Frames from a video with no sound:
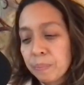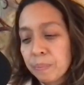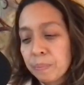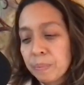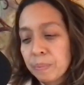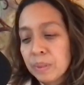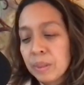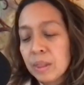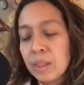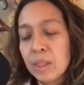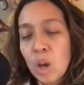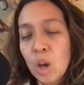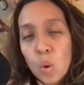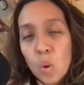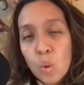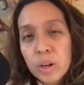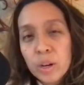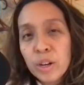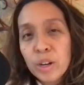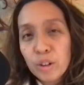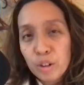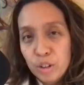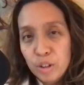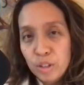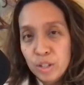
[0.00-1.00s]
lower
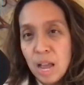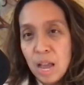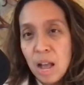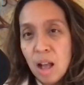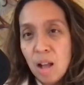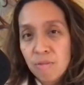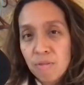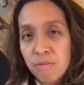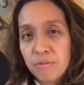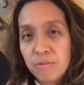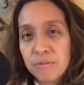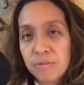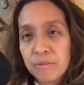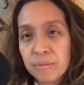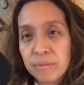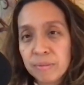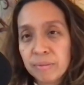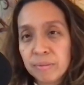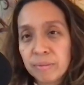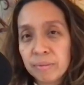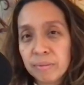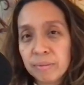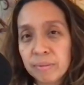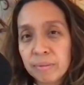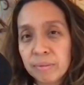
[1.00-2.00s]
yourself
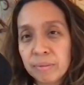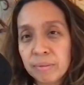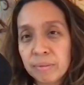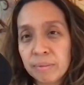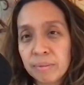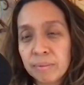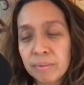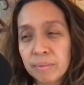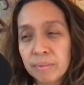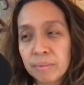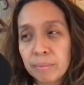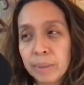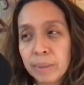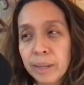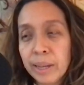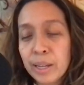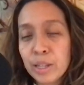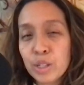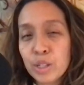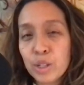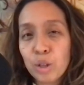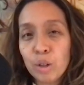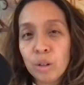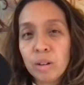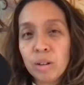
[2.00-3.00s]

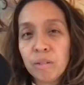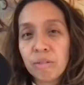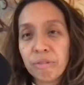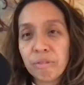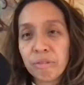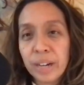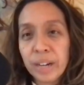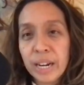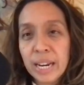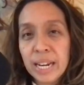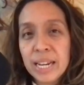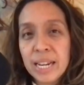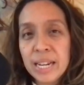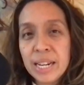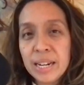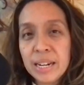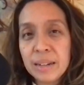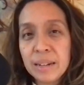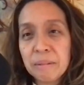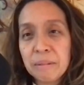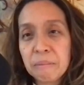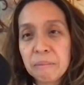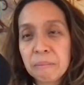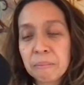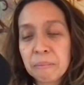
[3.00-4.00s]
because you're
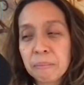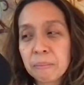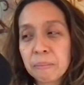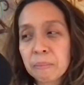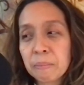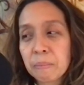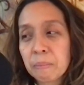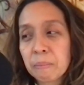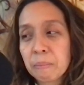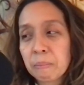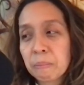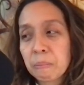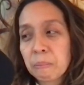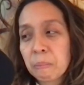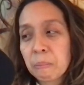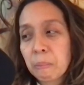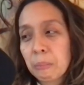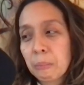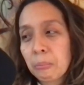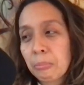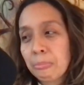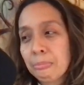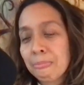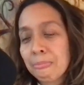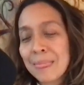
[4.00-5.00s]
afraid,
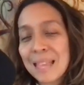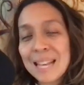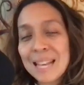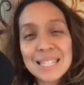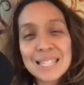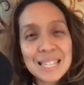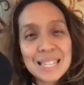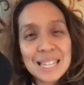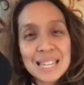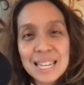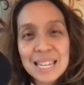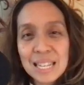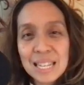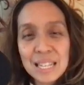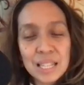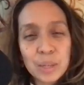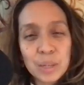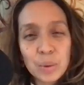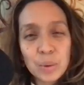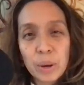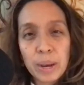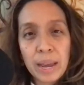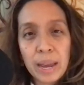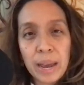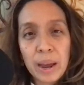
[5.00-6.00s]
that's the easy
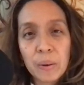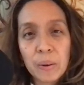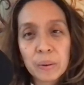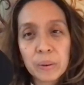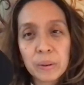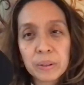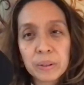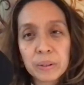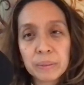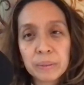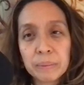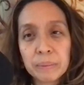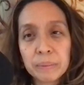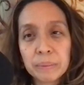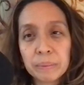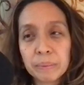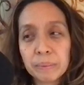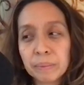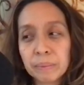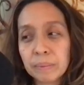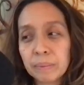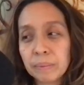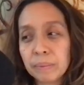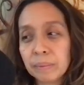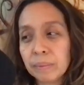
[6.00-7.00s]
way out.
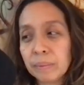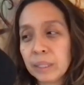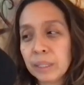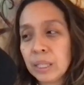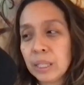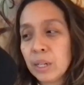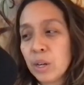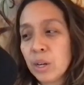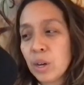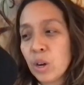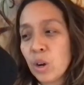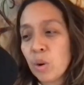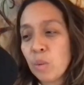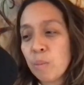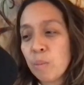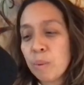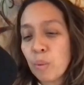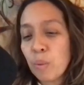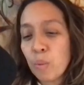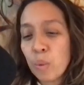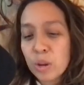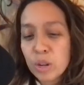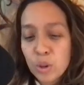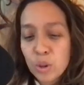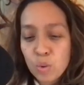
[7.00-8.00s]
You know, but
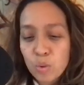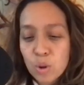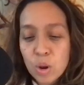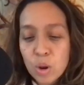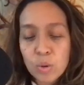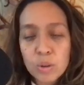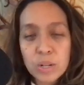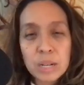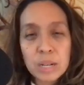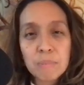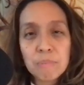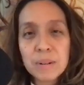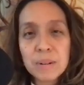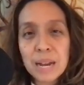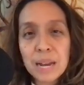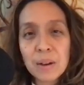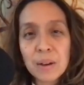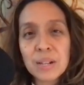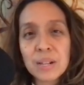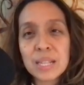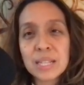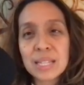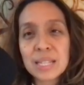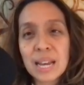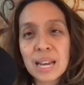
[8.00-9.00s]
when you know deep down
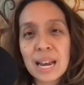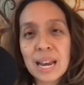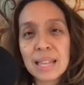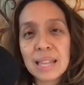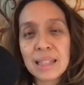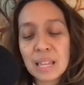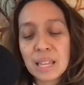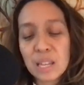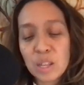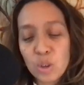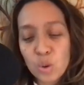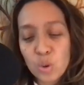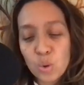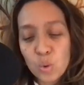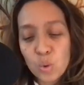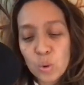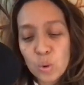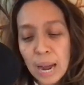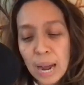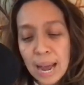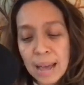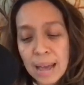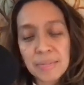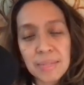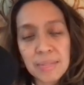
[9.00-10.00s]
inside that you
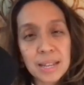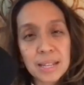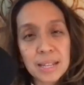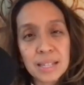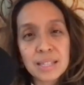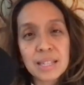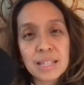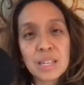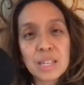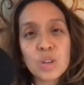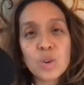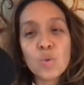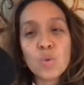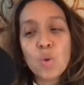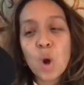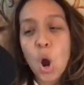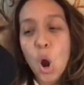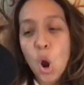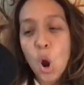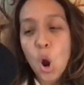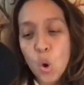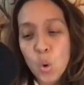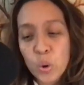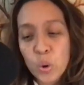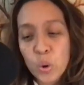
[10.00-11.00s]
got this, that you
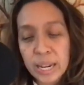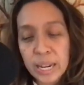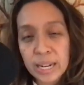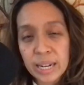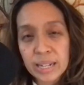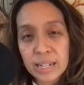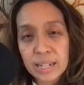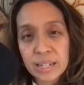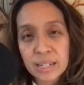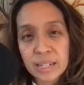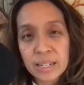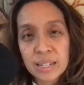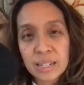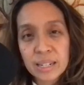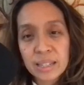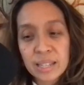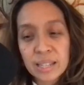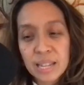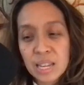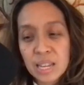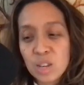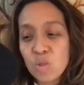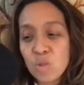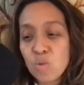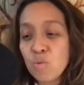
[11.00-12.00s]
own it,
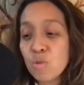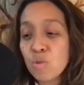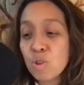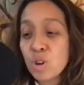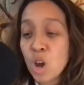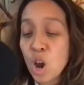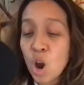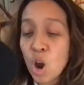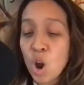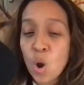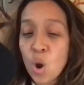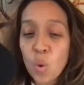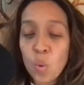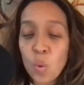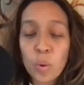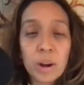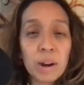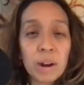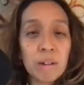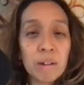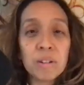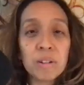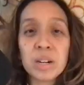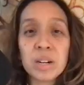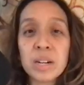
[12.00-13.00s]
that you know
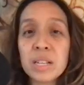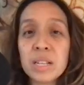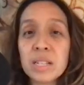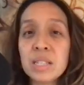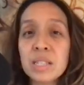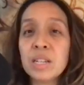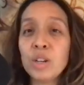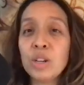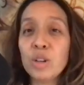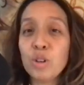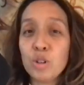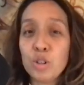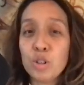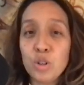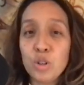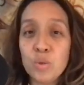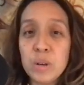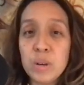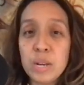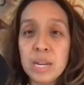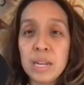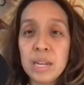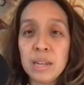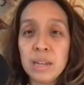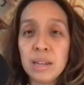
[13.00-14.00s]
whatever it is that you're
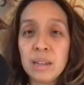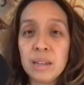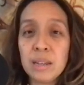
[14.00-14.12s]
doing